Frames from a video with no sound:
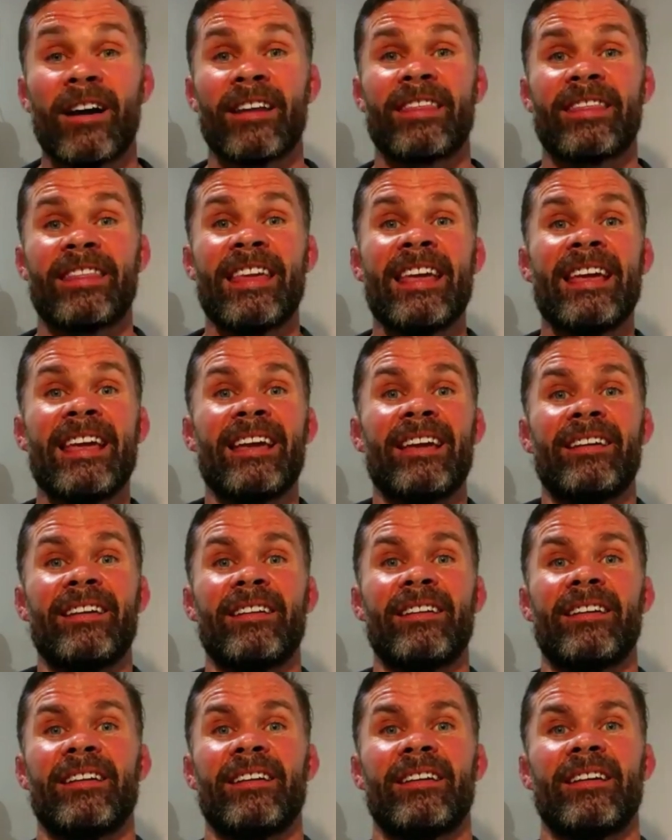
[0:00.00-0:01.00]
I think
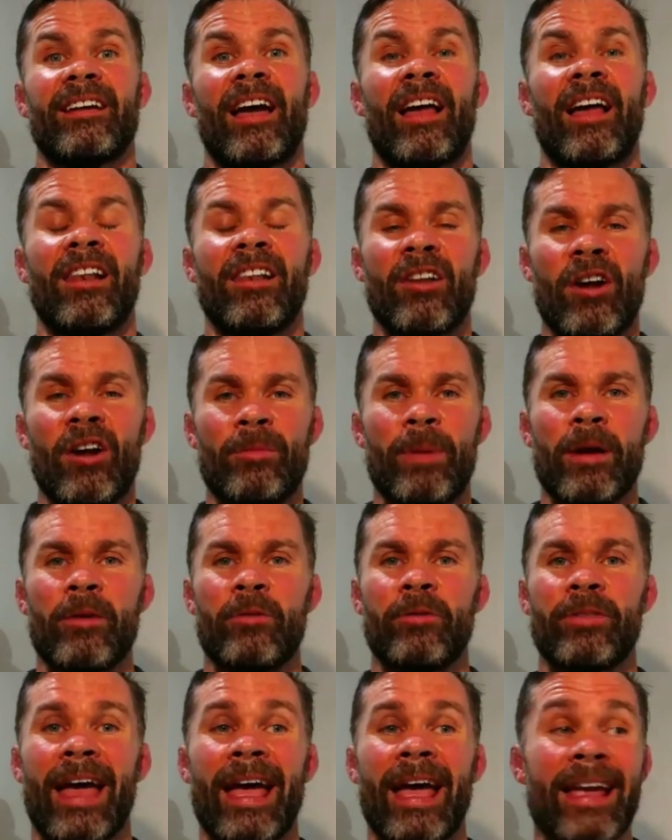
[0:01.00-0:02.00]
a lot of
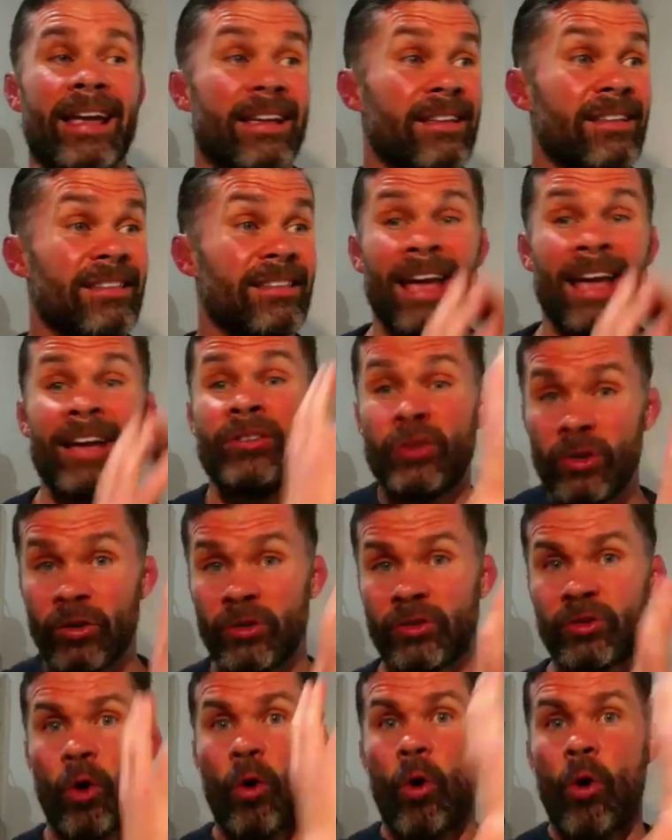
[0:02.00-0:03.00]
people, they do
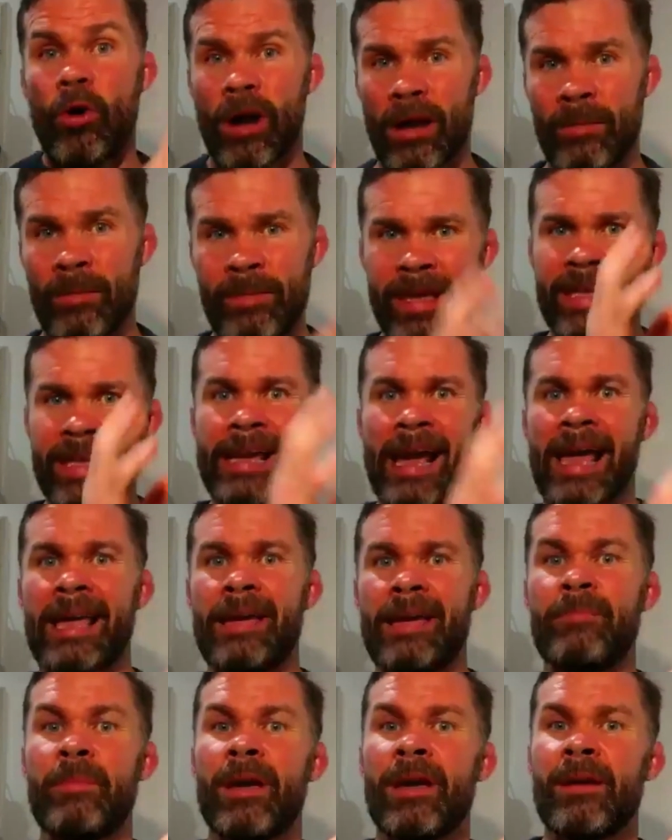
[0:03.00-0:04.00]
talk a big
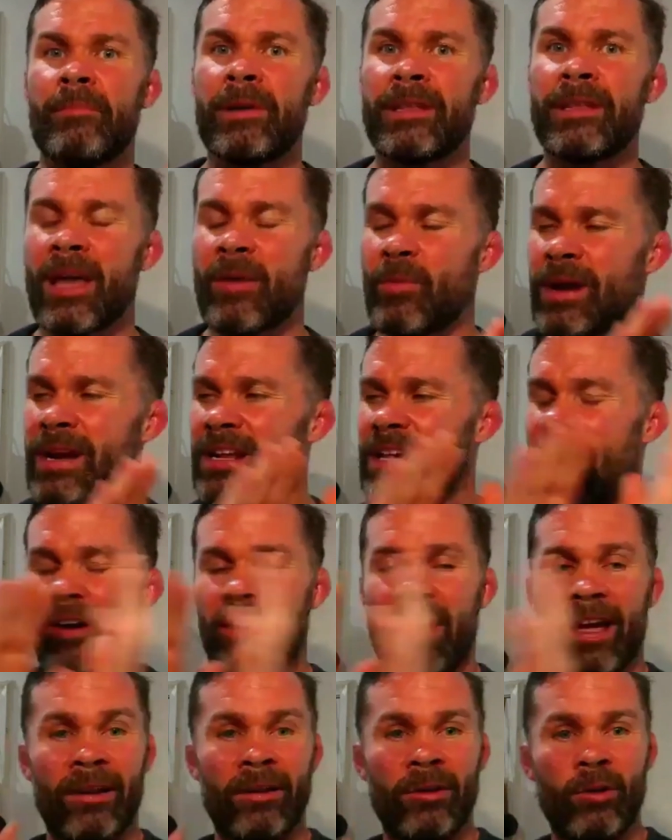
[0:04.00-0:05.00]
game, but then when you go
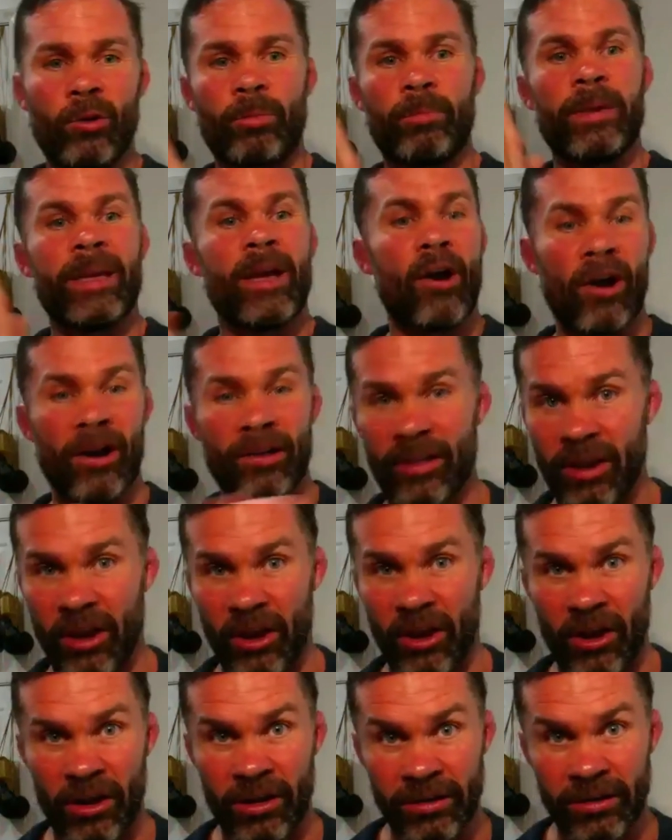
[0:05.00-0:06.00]
and look behind the
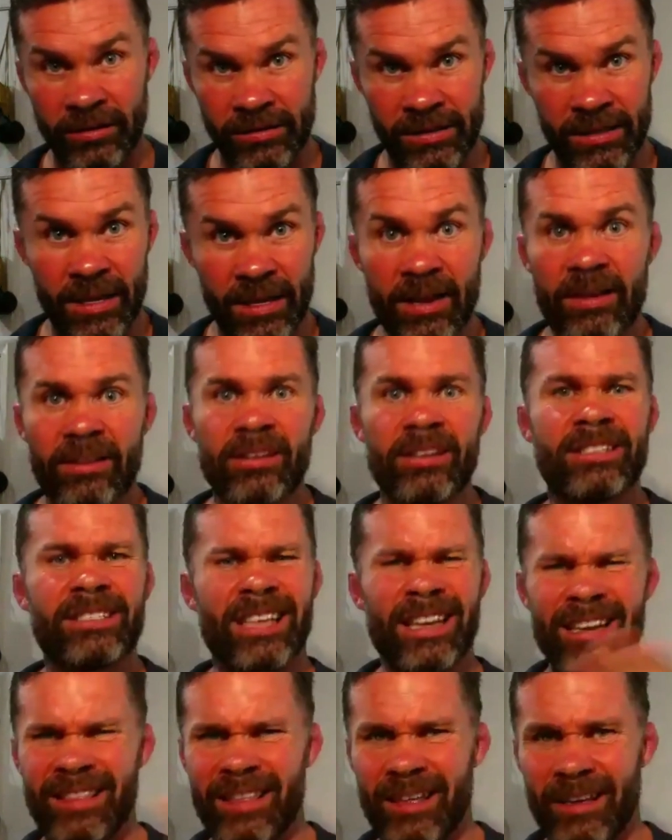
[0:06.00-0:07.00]
curtains, you
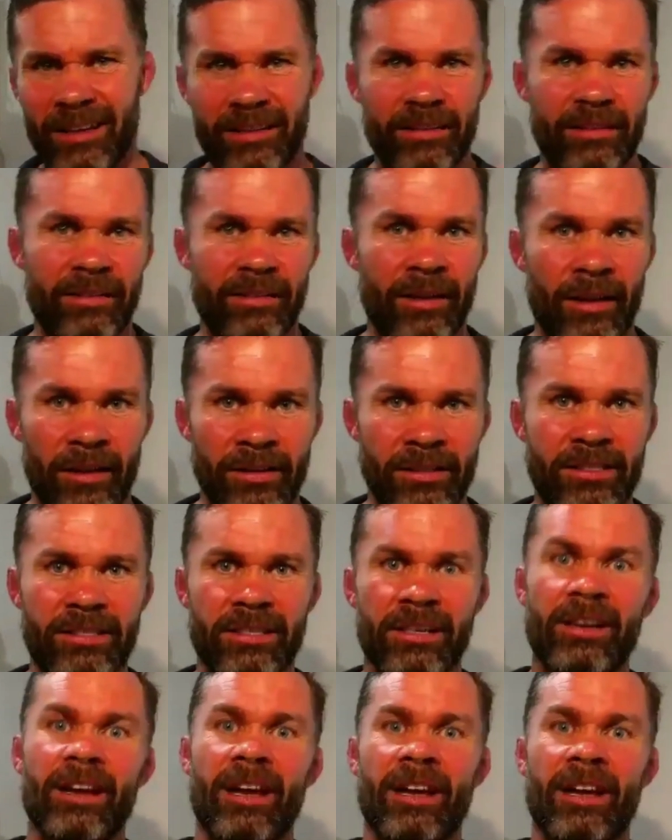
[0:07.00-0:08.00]
see that, you know,
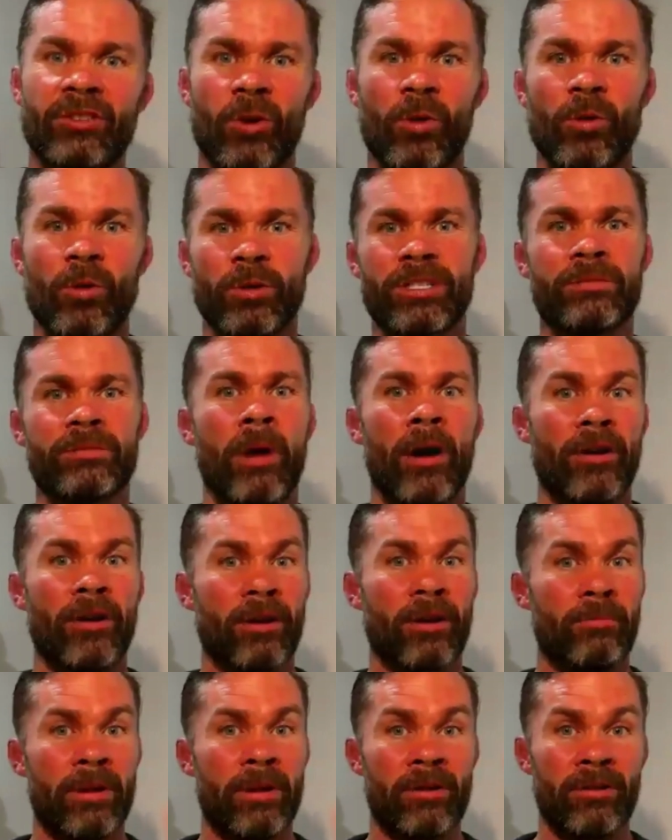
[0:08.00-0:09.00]
it's all smoke
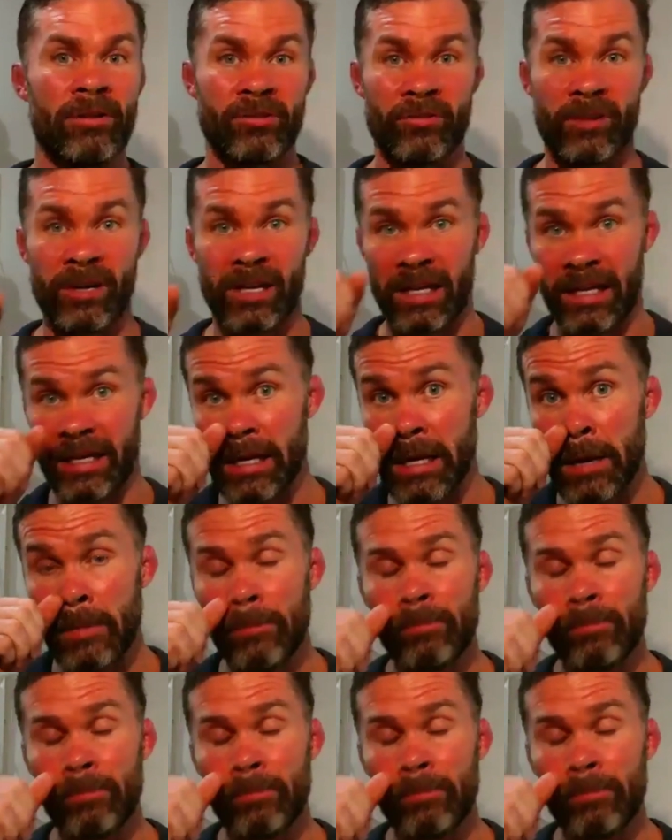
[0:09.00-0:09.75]
and mirrors, really.